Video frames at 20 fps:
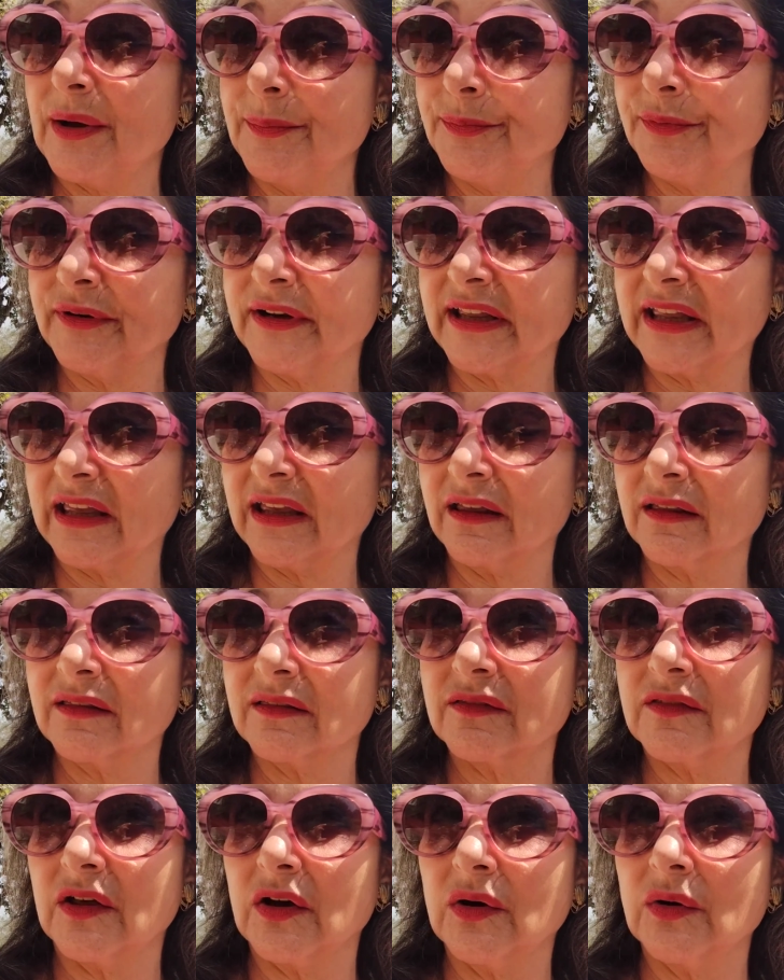upbringing,
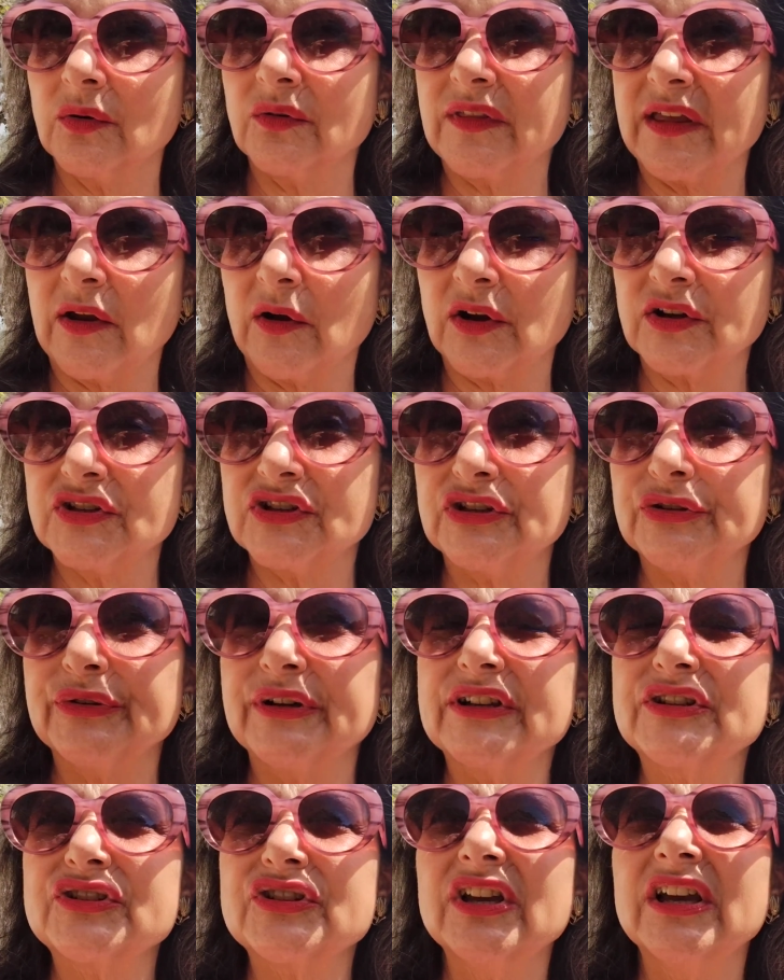though they are
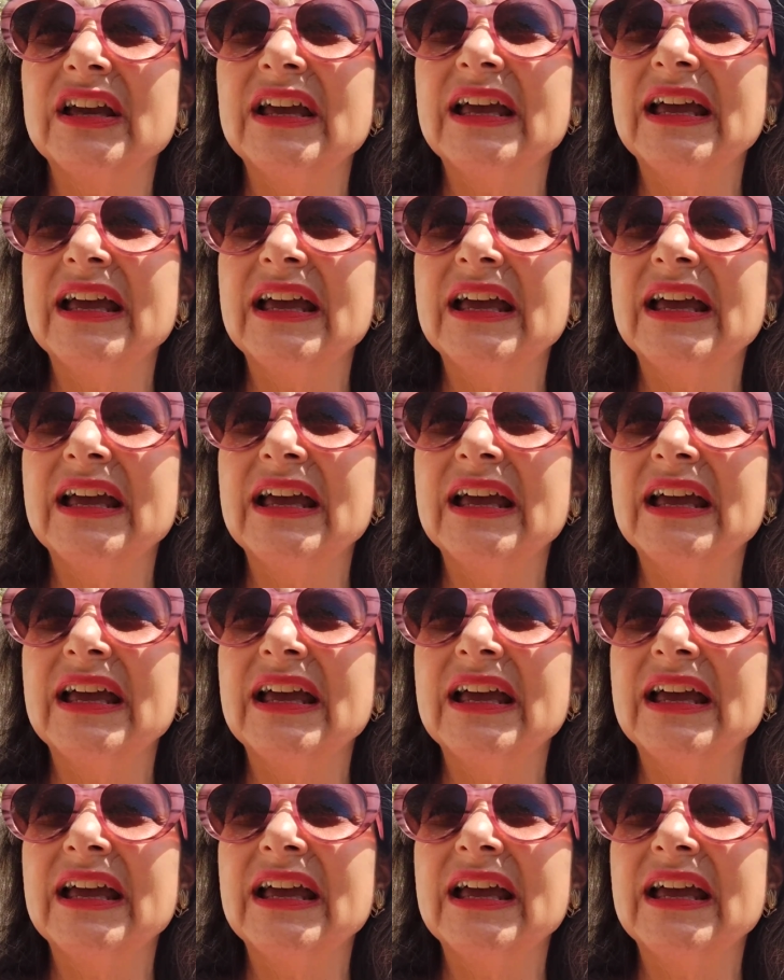Jewish.